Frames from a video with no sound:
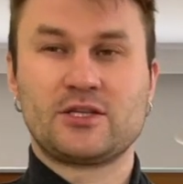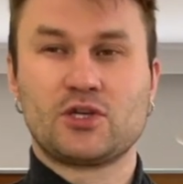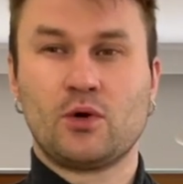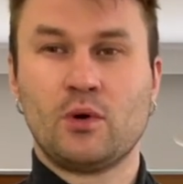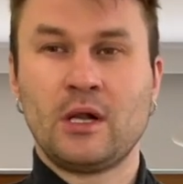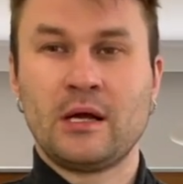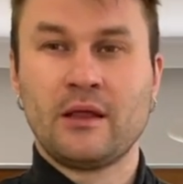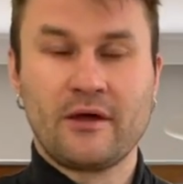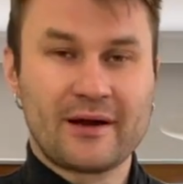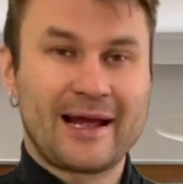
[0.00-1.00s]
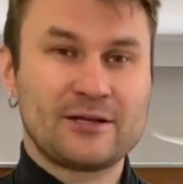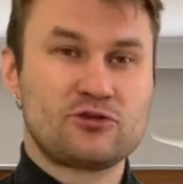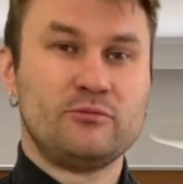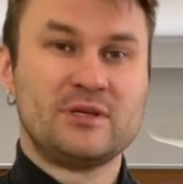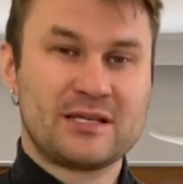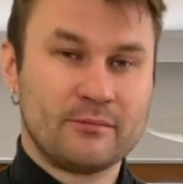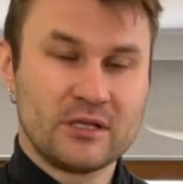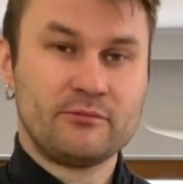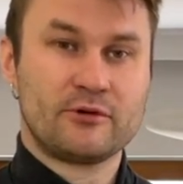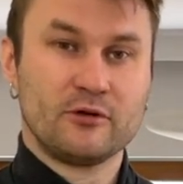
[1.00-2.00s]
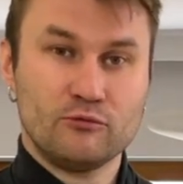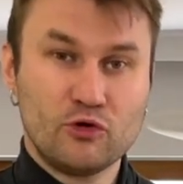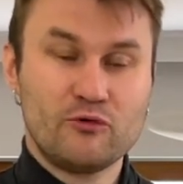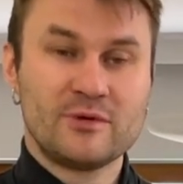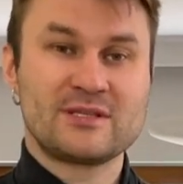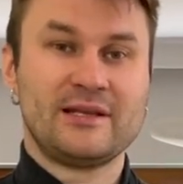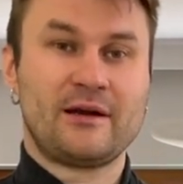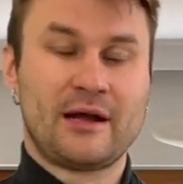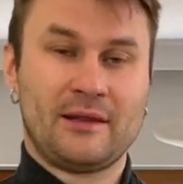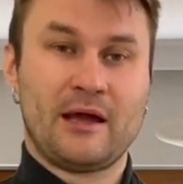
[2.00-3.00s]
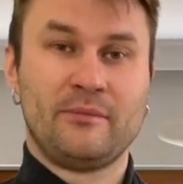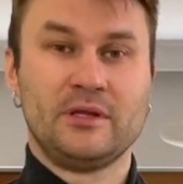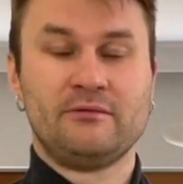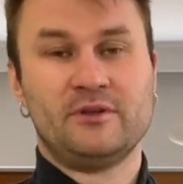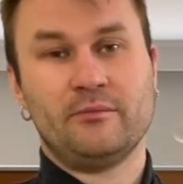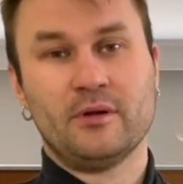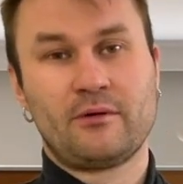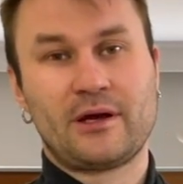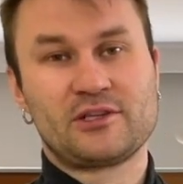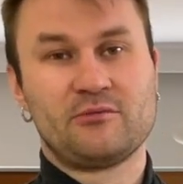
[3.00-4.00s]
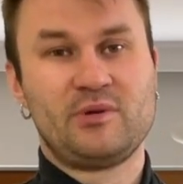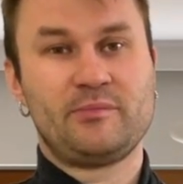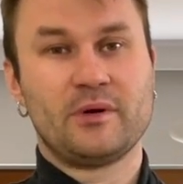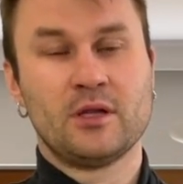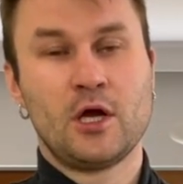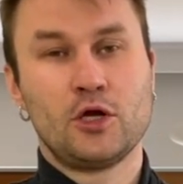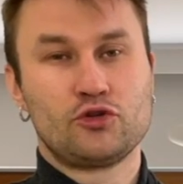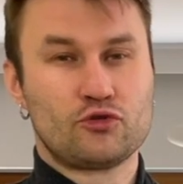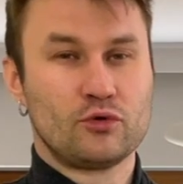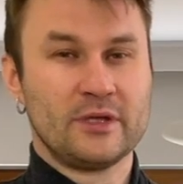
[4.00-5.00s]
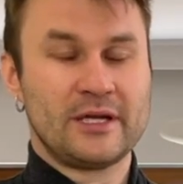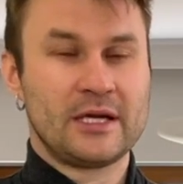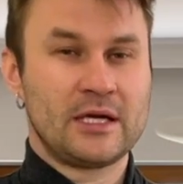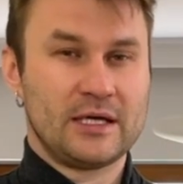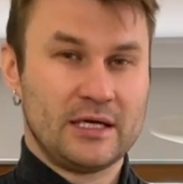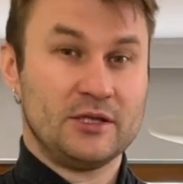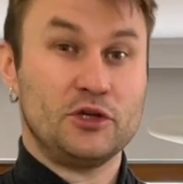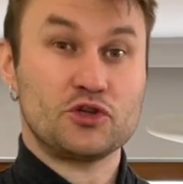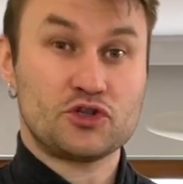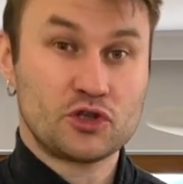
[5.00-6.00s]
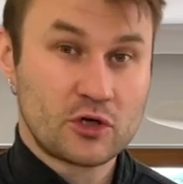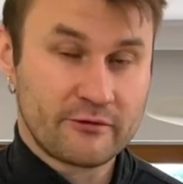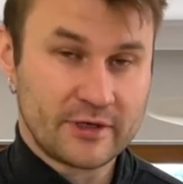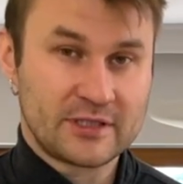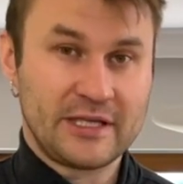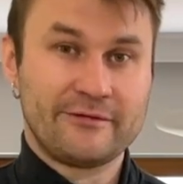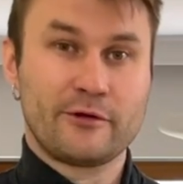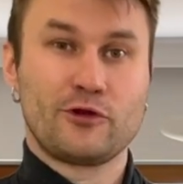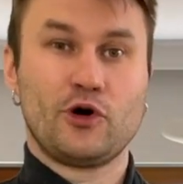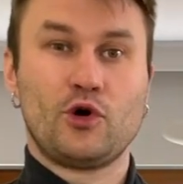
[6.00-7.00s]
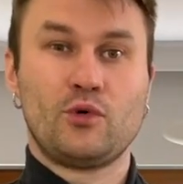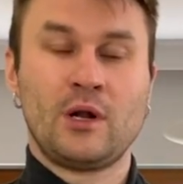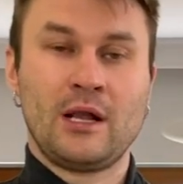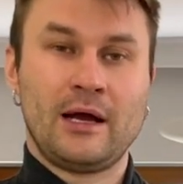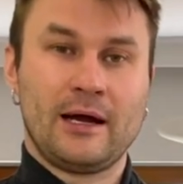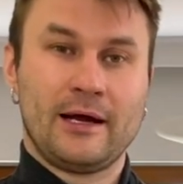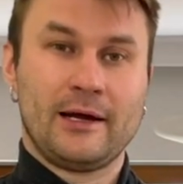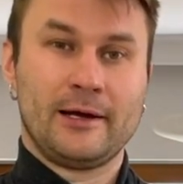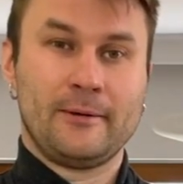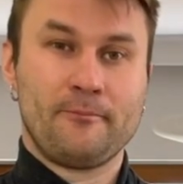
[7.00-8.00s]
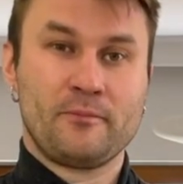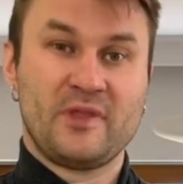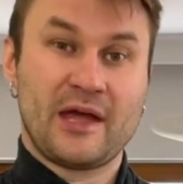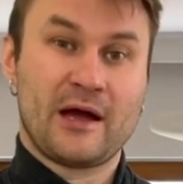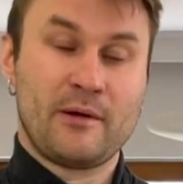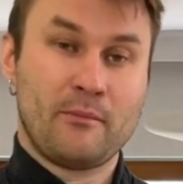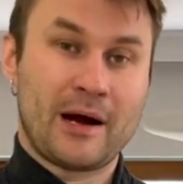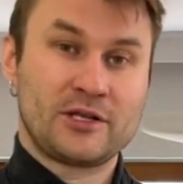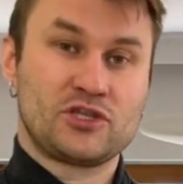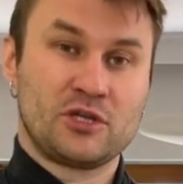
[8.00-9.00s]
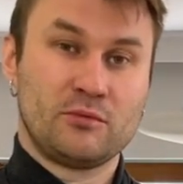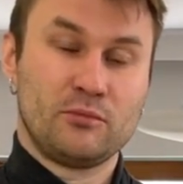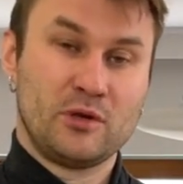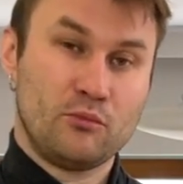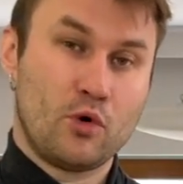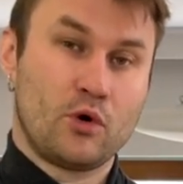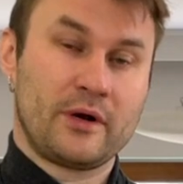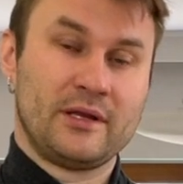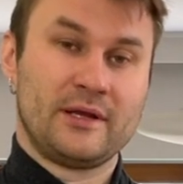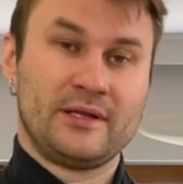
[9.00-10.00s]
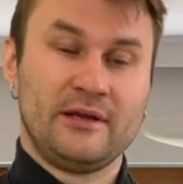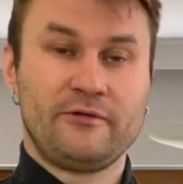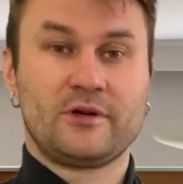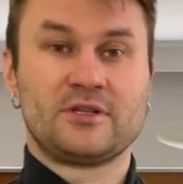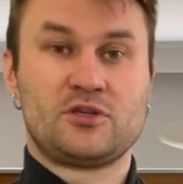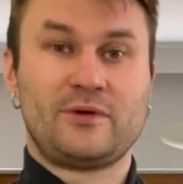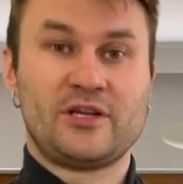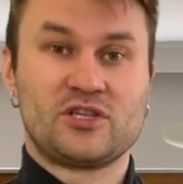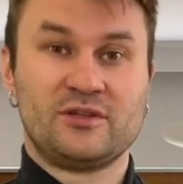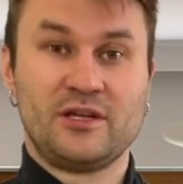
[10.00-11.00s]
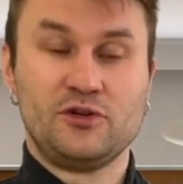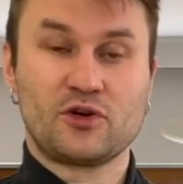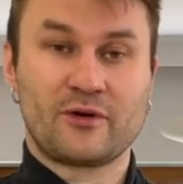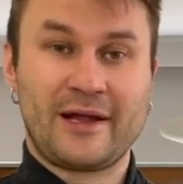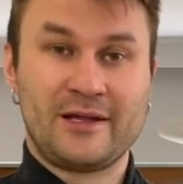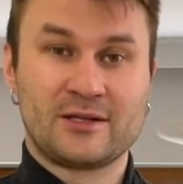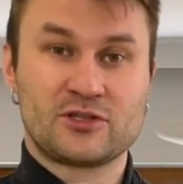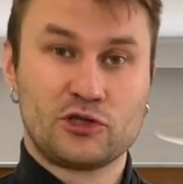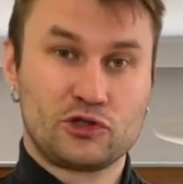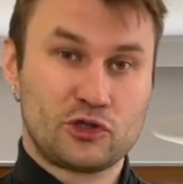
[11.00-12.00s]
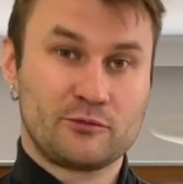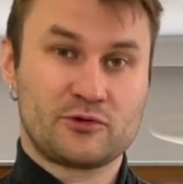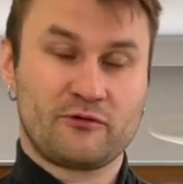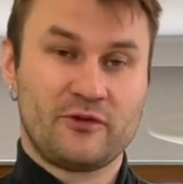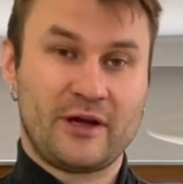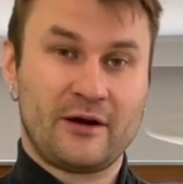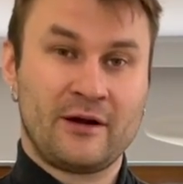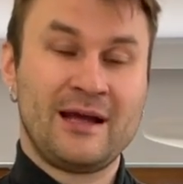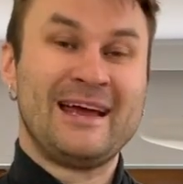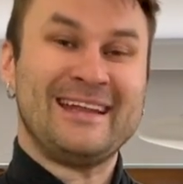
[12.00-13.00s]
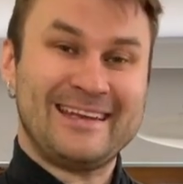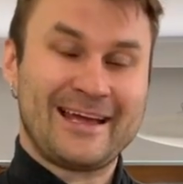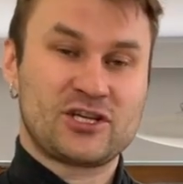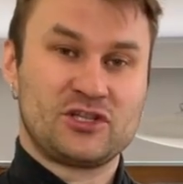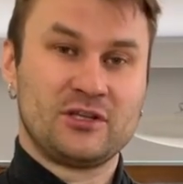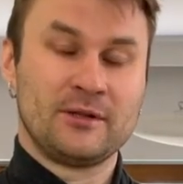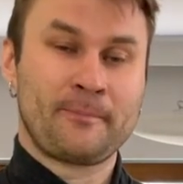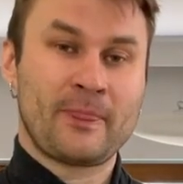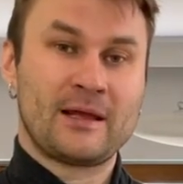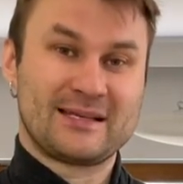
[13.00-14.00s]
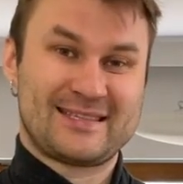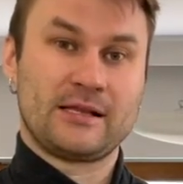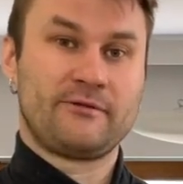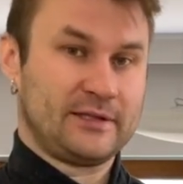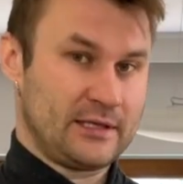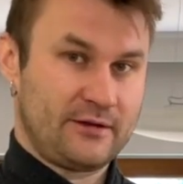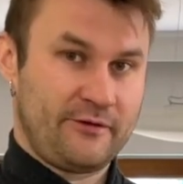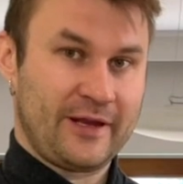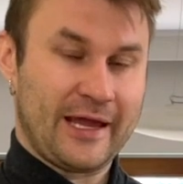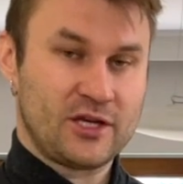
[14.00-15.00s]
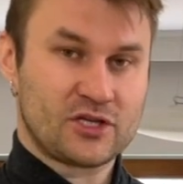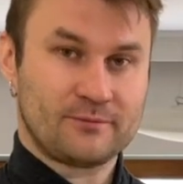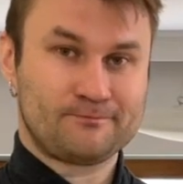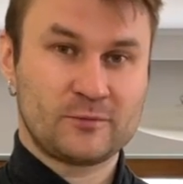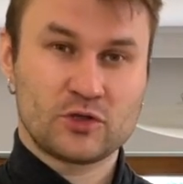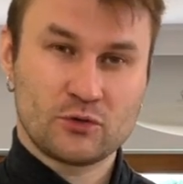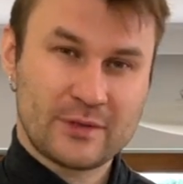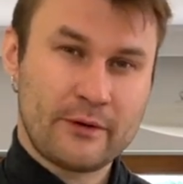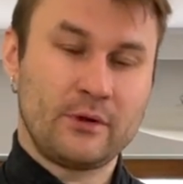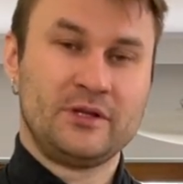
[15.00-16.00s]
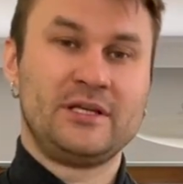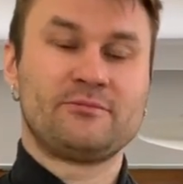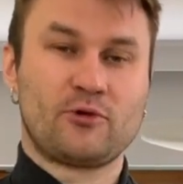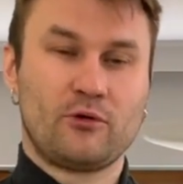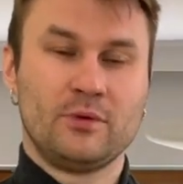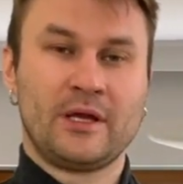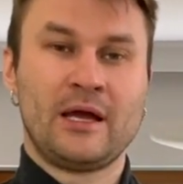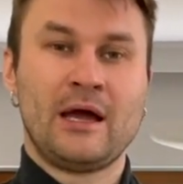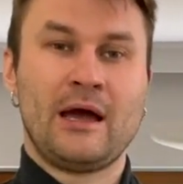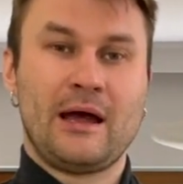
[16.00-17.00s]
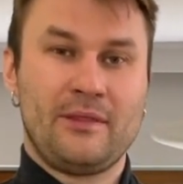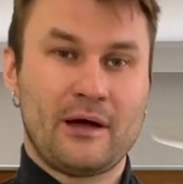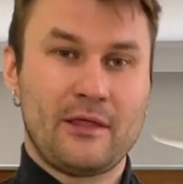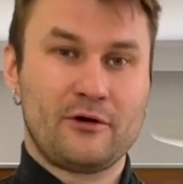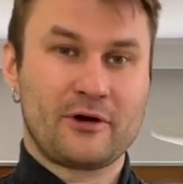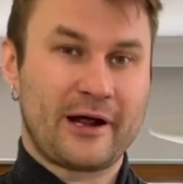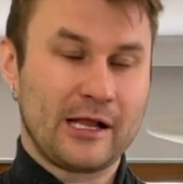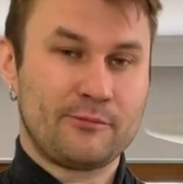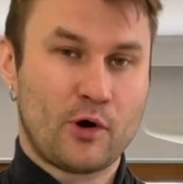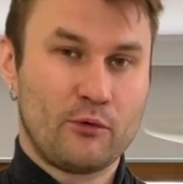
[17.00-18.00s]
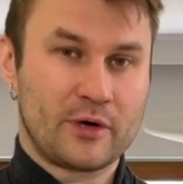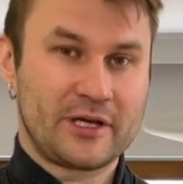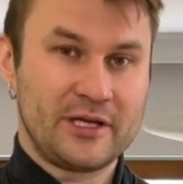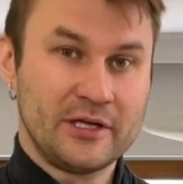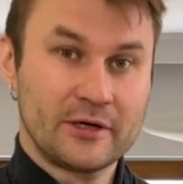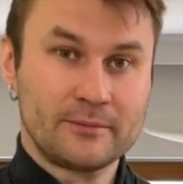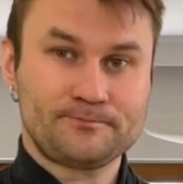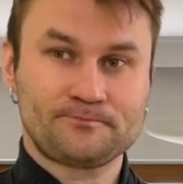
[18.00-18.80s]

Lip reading: So there has to be some liberal movements there, and I believe the Belarusian people truly deserve it, even though they are much more in a difficult situation than Ukrainians in terms of their national self-identification. So they will need probably another help over here.